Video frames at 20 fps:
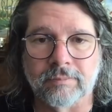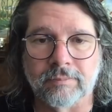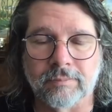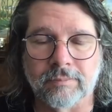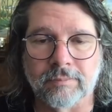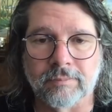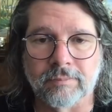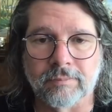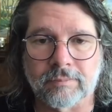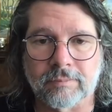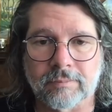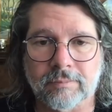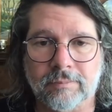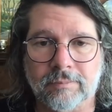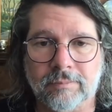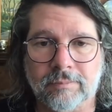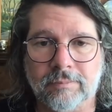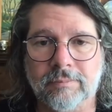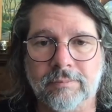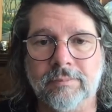
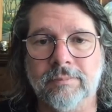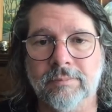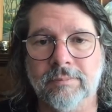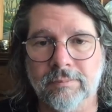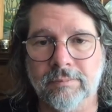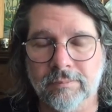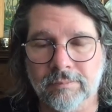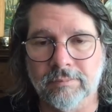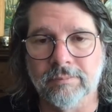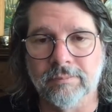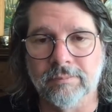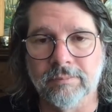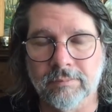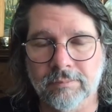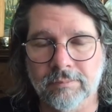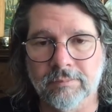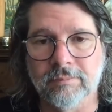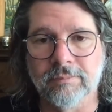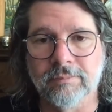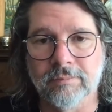
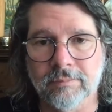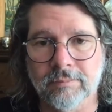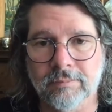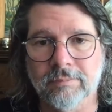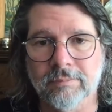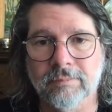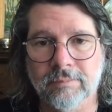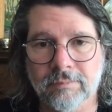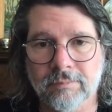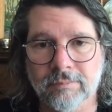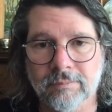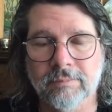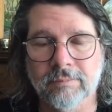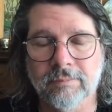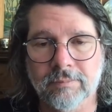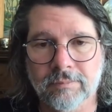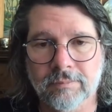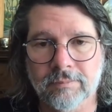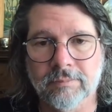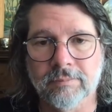
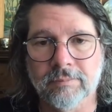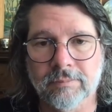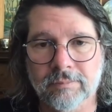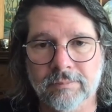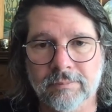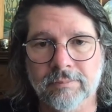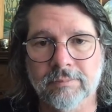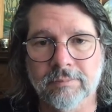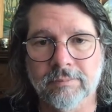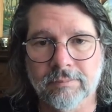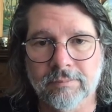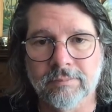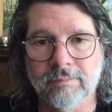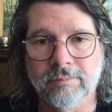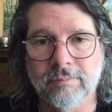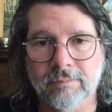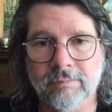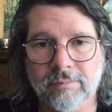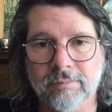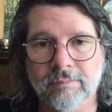
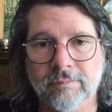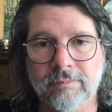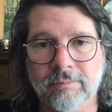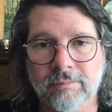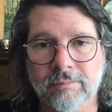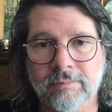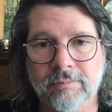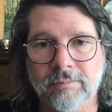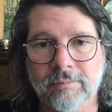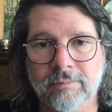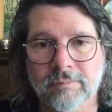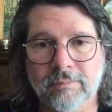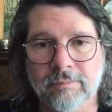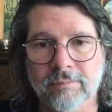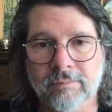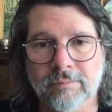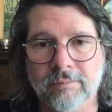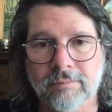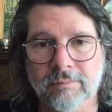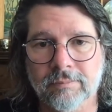
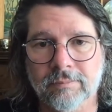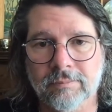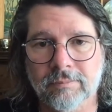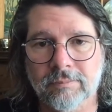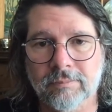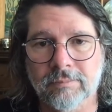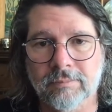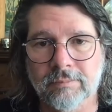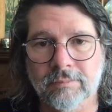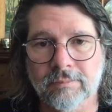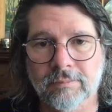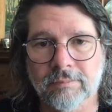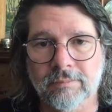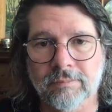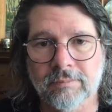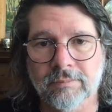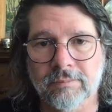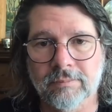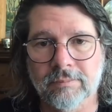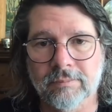
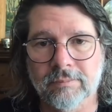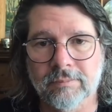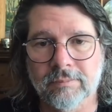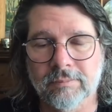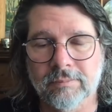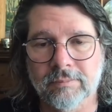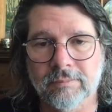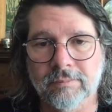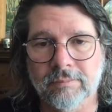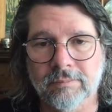This person isn't speaking.